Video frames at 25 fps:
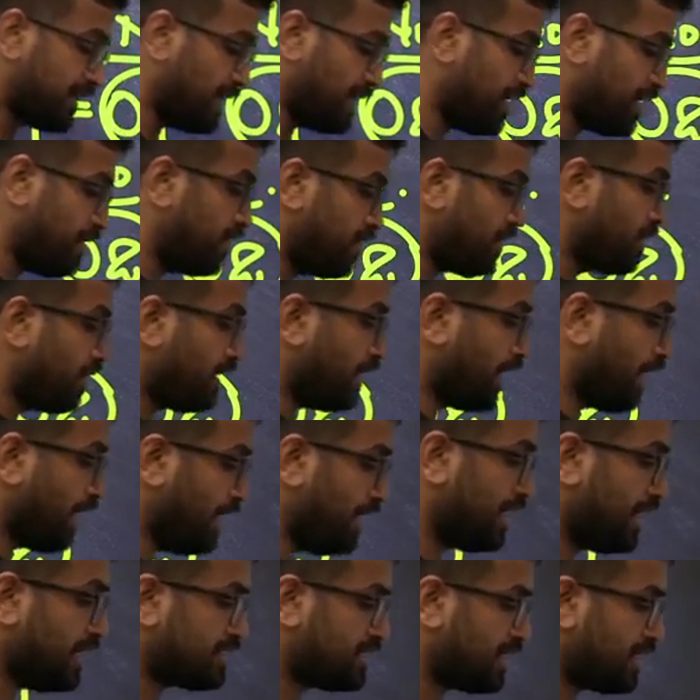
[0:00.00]
10
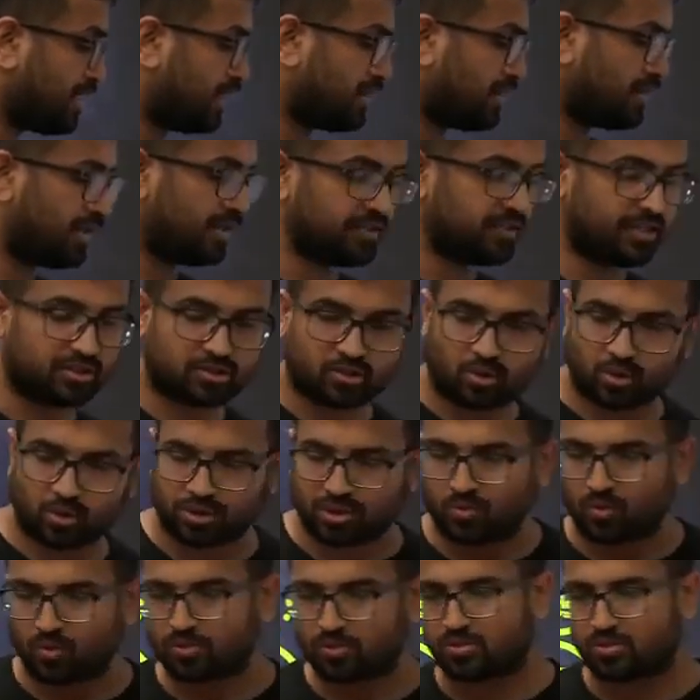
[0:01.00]
and less than 100. This
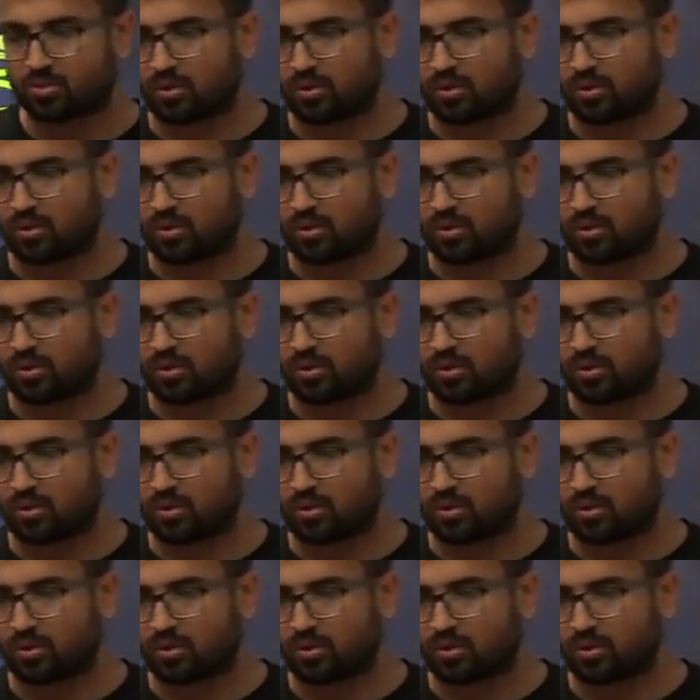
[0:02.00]
question was